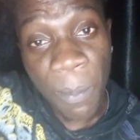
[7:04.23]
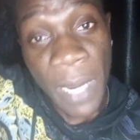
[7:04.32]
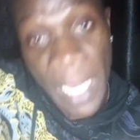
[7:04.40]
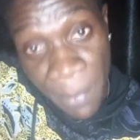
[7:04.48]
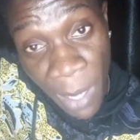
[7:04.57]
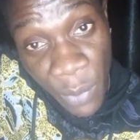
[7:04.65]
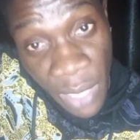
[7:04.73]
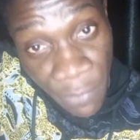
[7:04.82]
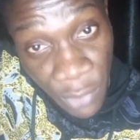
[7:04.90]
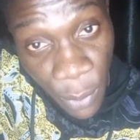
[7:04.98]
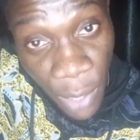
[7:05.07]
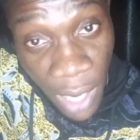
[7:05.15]
keeper we have
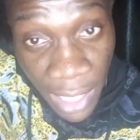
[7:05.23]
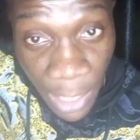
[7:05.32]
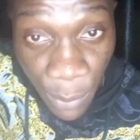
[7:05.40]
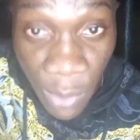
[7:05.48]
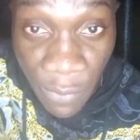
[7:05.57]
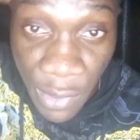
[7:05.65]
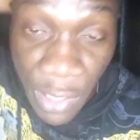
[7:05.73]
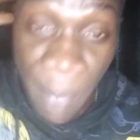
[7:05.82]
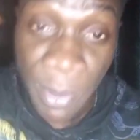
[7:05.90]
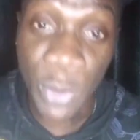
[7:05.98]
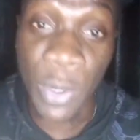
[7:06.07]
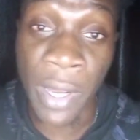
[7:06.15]
on our hand, and we are very
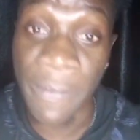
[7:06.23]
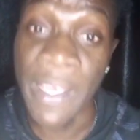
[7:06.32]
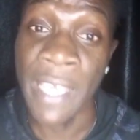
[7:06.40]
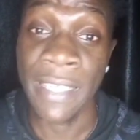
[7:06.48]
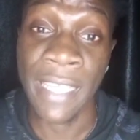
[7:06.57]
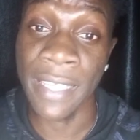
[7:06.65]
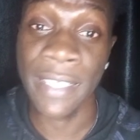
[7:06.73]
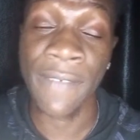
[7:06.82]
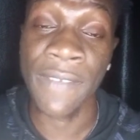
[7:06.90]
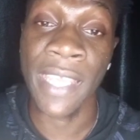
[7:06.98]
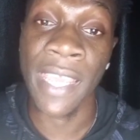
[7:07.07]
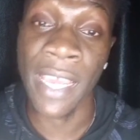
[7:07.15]
happy to have
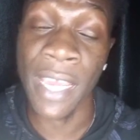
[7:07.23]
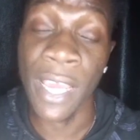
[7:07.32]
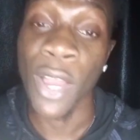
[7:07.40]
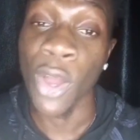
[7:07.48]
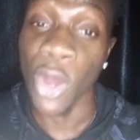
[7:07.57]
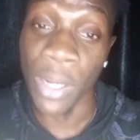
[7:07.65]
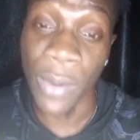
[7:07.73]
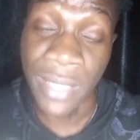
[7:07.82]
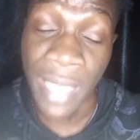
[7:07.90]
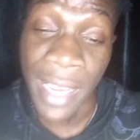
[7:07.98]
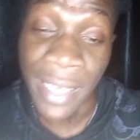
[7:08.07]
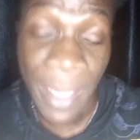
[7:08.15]
David here on our
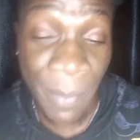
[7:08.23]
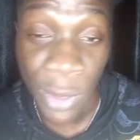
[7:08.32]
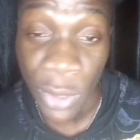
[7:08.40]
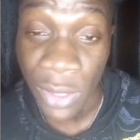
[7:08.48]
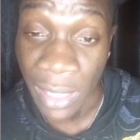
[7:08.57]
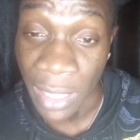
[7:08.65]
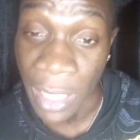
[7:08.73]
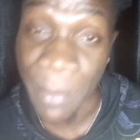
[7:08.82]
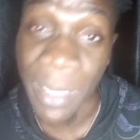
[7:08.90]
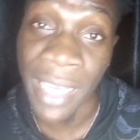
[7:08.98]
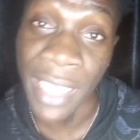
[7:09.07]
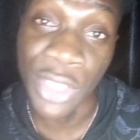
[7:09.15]
side, keeping us in games
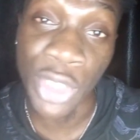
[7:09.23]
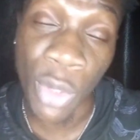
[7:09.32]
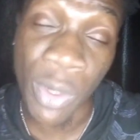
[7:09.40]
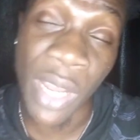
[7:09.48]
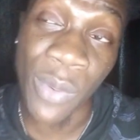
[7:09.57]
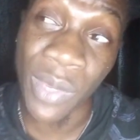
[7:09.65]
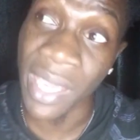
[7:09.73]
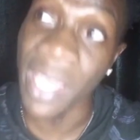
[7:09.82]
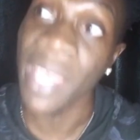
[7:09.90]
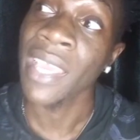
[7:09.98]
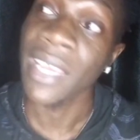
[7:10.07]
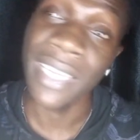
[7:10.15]
and ensuring that we
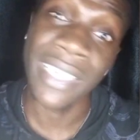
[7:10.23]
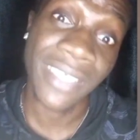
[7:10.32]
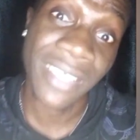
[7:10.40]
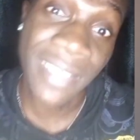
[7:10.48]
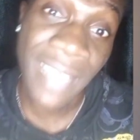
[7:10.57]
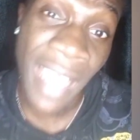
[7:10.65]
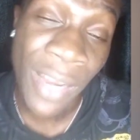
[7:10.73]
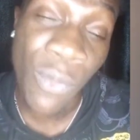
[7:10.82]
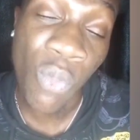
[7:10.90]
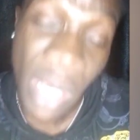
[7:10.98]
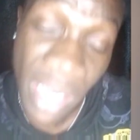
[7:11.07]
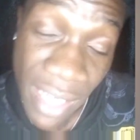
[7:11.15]
get clean sheets and
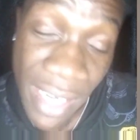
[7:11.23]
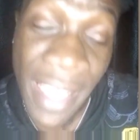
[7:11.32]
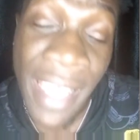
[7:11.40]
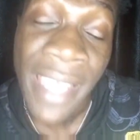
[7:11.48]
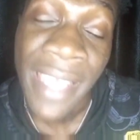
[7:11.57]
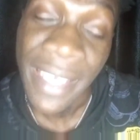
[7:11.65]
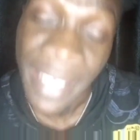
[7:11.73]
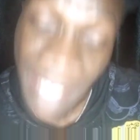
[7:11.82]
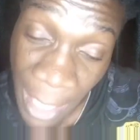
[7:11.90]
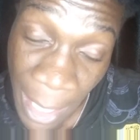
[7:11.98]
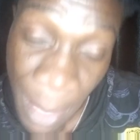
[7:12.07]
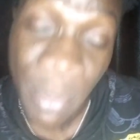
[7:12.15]
win
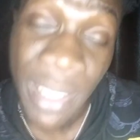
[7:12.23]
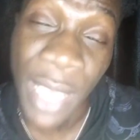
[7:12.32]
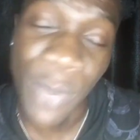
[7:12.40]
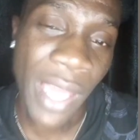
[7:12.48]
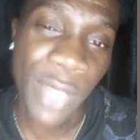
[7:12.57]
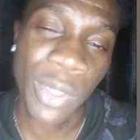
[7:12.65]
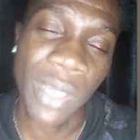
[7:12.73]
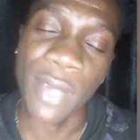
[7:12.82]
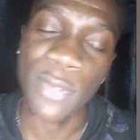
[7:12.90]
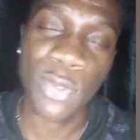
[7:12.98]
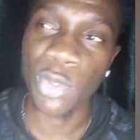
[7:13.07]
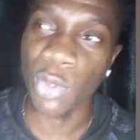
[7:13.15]
games like we are doing
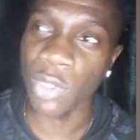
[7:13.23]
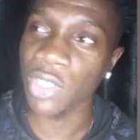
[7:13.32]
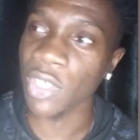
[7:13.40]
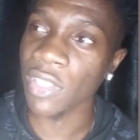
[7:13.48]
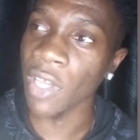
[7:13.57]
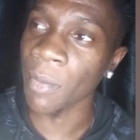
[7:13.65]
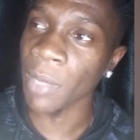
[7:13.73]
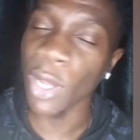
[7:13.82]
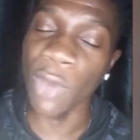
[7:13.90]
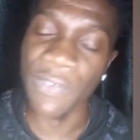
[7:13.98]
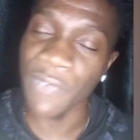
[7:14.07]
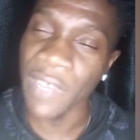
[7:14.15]
now. So it was just a
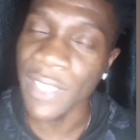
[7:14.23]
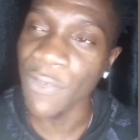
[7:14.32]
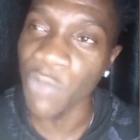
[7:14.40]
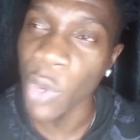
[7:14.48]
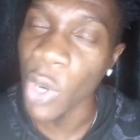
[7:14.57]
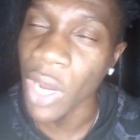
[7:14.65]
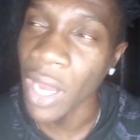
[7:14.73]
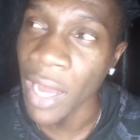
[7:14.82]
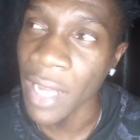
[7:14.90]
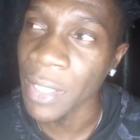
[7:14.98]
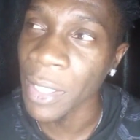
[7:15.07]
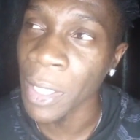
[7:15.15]
lot of defensive work,
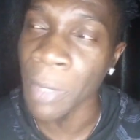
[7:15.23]
and